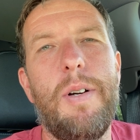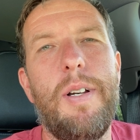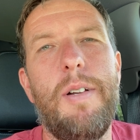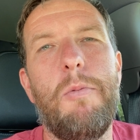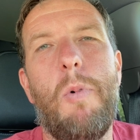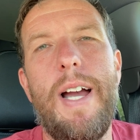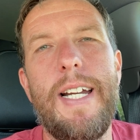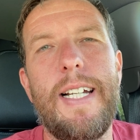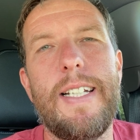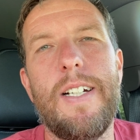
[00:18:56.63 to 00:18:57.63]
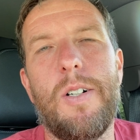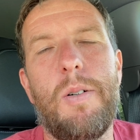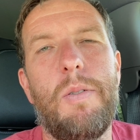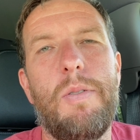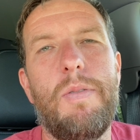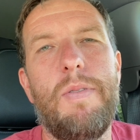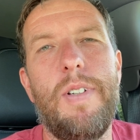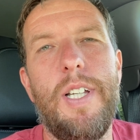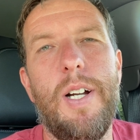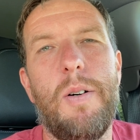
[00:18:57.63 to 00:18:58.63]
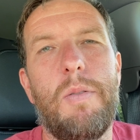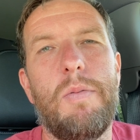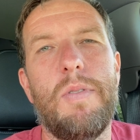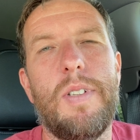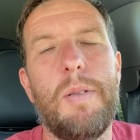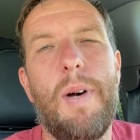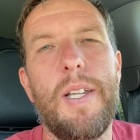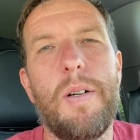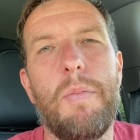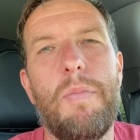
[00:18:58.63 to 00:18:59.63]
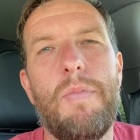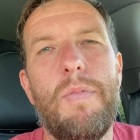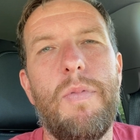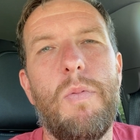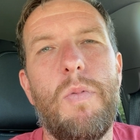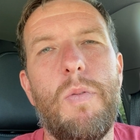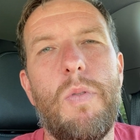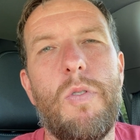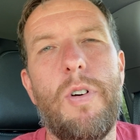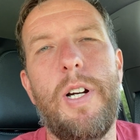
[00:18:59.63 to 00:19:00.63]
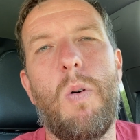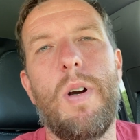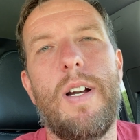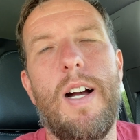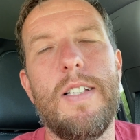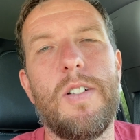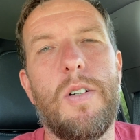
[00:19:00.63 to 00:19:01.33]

and waiting until some other 3/4 tons